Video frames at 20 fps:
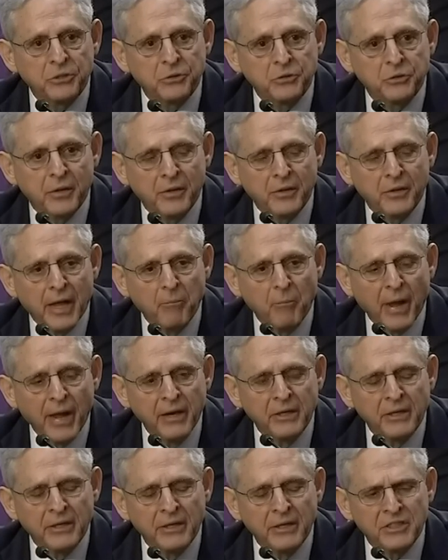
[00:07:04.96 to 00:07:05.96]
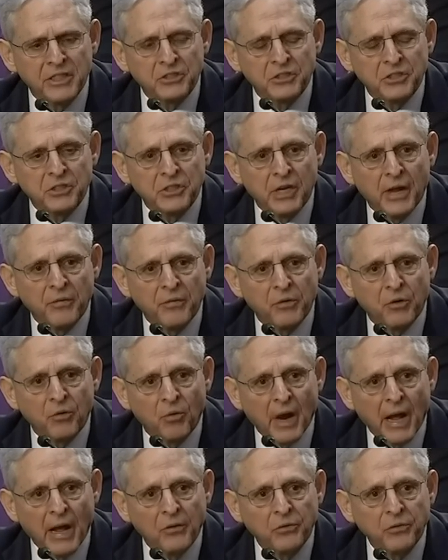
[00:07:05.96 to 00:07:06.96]
which is that they made decisions on the
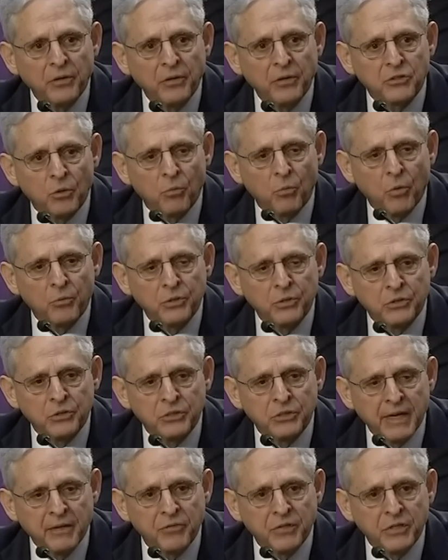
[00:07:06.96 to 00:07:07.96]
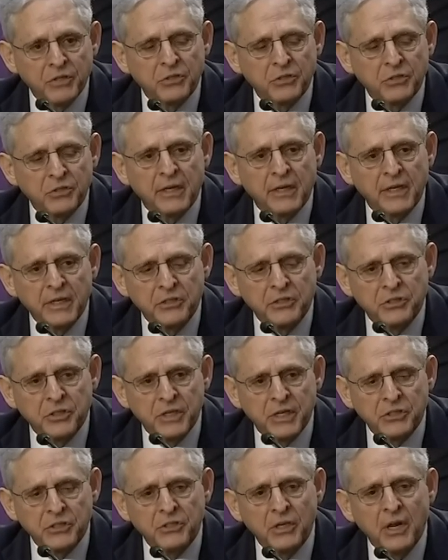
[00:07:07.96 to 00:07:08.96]
ground as to what was safest and
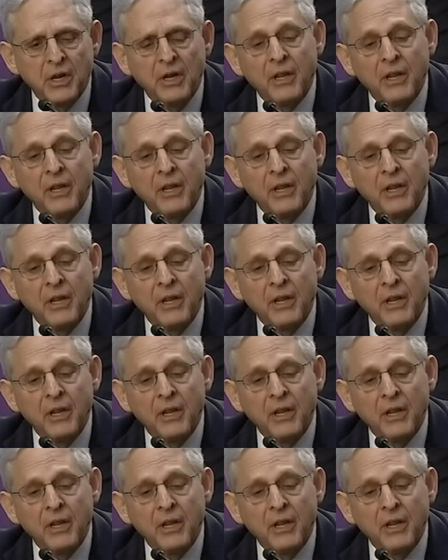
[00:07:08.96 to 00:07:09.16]
easiest.